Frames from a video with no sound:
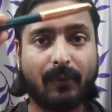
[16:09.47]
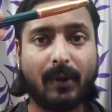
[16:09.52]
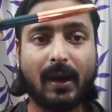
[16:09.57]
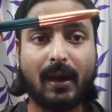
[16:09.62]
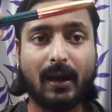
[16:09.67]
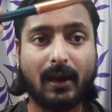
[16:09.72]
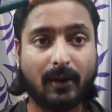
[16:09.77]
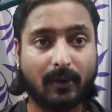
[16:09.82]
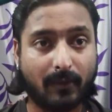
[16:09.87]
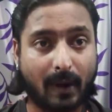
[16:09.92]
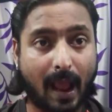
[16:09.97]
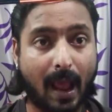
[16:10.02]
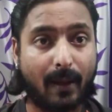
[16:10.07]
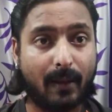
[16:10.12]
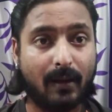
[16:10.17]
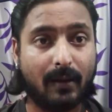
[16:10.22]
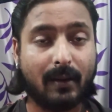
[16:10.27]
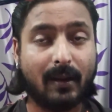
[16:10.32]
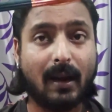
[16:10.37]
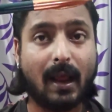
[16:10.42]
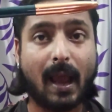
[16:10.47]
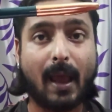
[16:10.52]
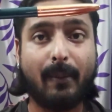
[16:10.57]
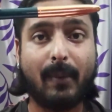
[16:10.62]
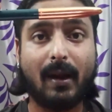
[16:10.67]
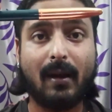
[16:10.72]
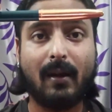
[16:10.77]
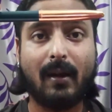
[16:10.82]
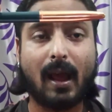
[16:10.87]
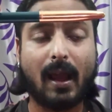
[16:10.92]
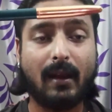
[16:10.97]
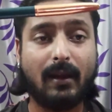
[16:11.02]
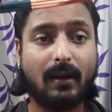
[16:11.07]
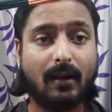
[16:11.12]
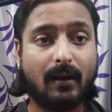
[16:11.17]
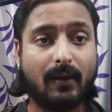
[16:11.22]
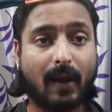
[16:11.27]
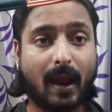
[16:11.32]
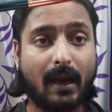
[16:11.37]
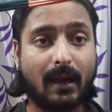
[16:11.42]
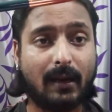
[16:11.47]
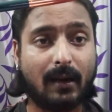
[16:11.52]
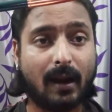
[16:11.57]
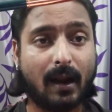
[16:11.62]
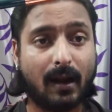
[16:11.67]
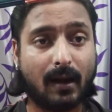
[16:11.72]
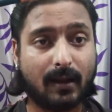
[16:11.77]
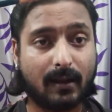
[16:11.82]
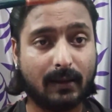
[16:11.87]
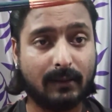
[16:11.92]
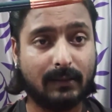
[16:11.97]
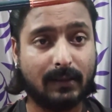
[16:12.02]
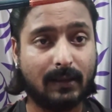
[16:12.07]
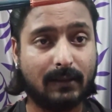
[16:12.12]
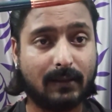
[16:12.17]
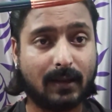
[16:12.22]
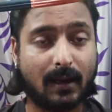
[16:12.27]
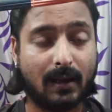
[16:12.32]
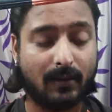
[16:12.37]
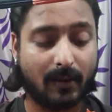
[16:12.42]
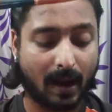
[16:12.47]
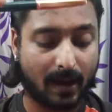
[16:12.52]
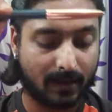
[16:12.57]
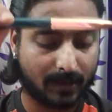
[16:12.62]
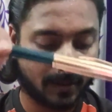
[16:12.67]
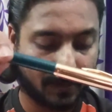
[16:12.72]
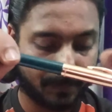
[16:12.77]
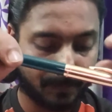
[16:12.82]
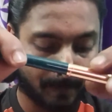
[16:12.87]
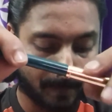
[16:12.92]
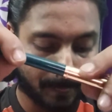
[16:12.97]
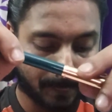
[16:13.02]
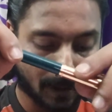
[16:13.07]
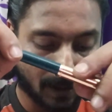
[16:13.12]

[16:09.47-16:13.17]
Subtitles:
very reliable writer and a consistent writer.